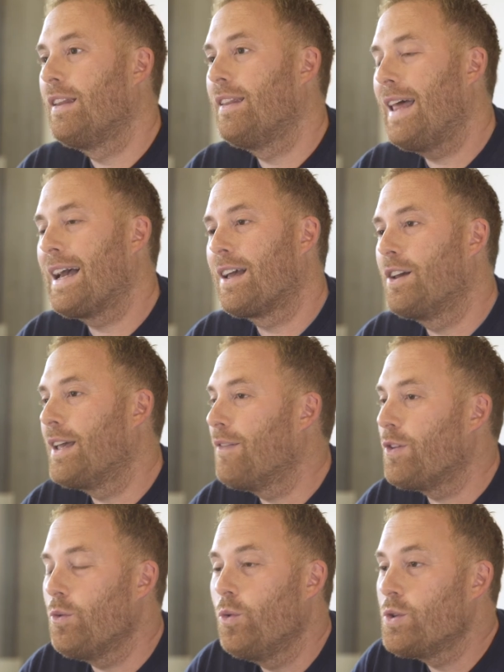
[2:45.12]
that can
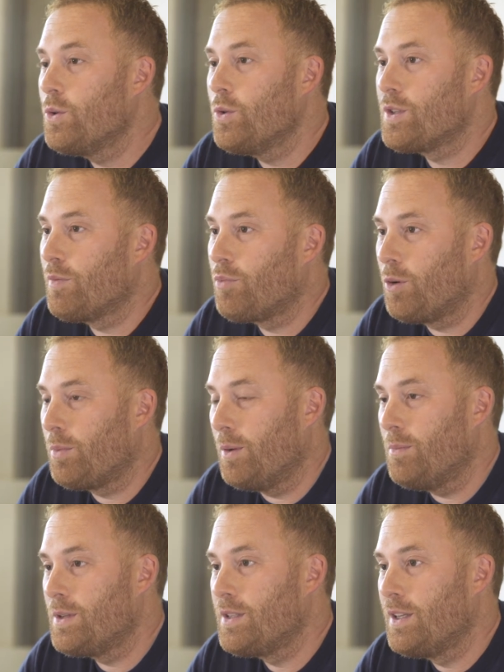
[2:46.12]
give you all sorts of
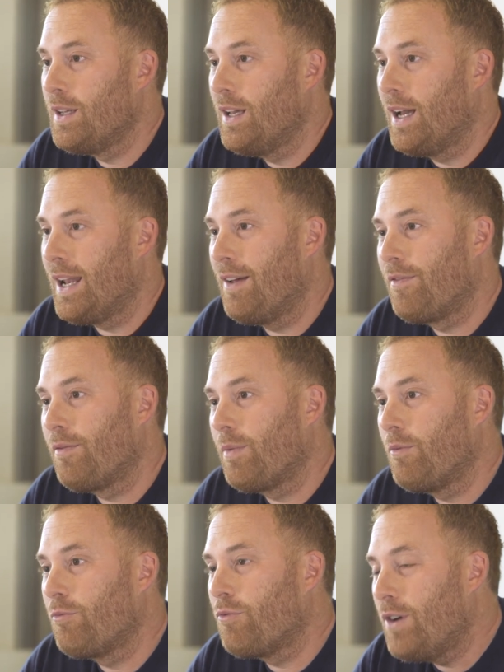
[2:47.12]
problems. And I've
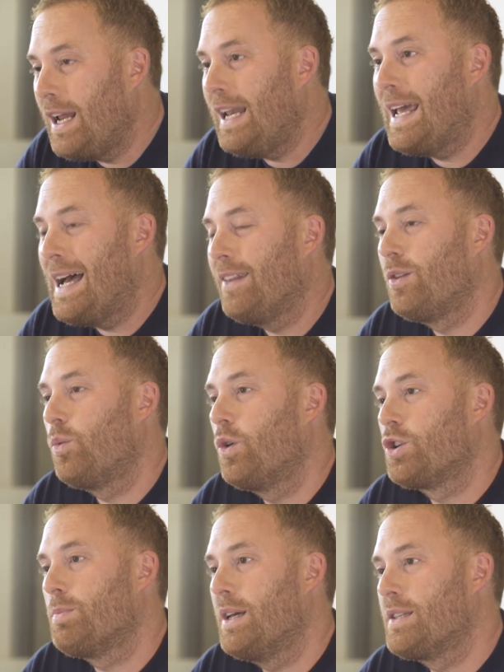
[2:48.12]
really had to
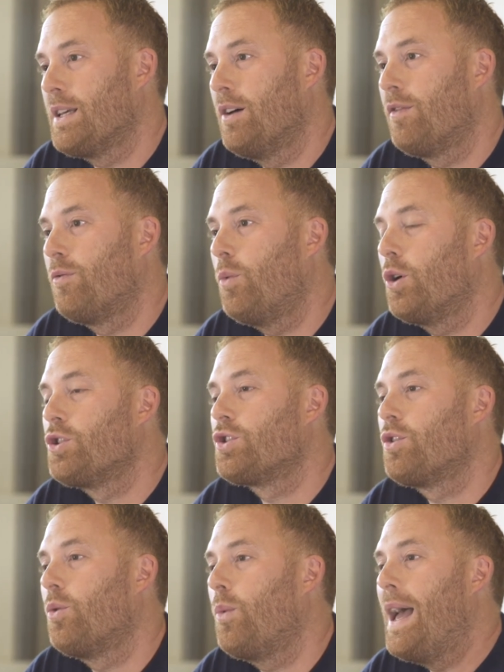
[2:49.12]
watch myself,
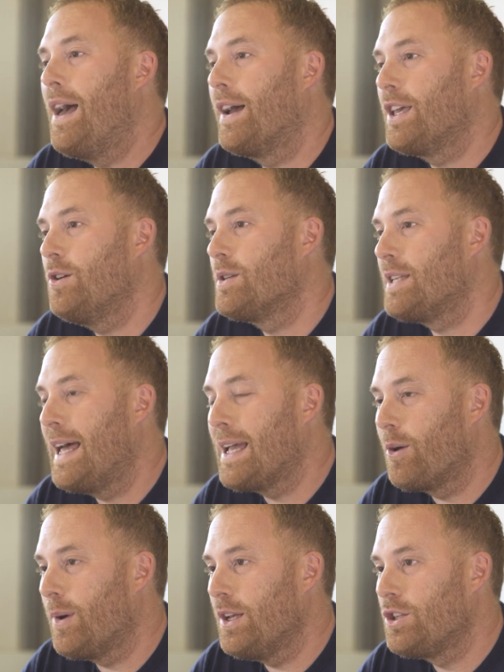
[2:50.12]
watch the way I use
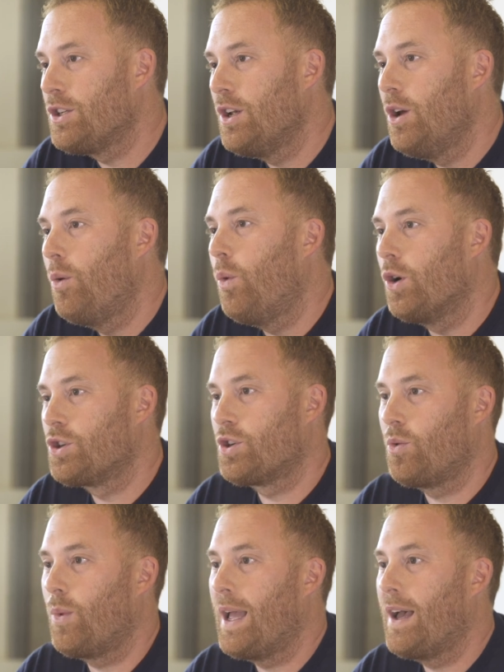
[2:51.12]
language,
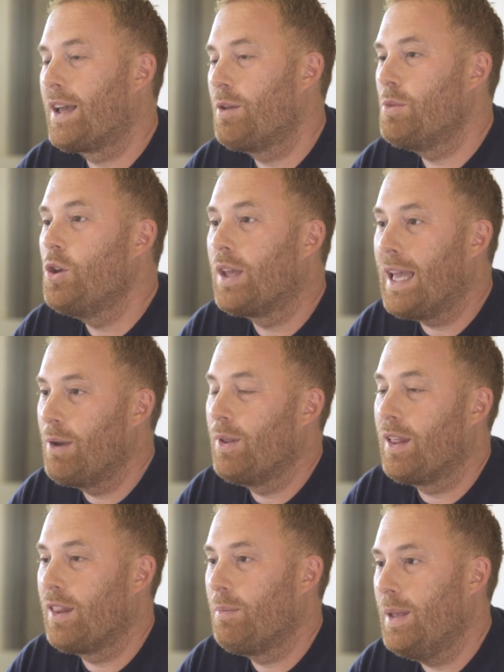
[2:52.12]
watch the way I communicate
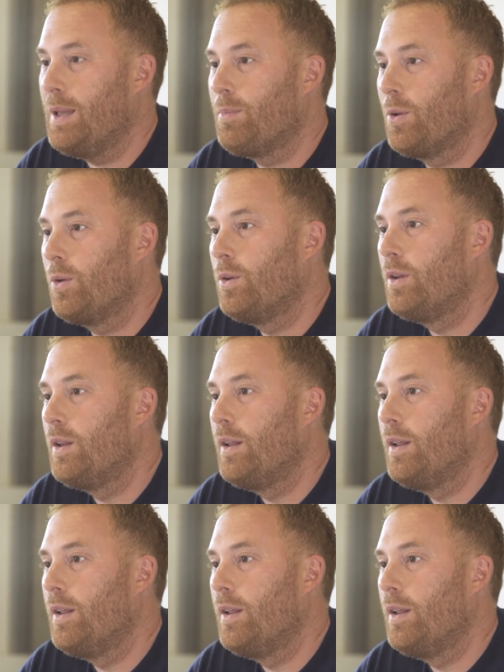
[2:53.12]
with other people.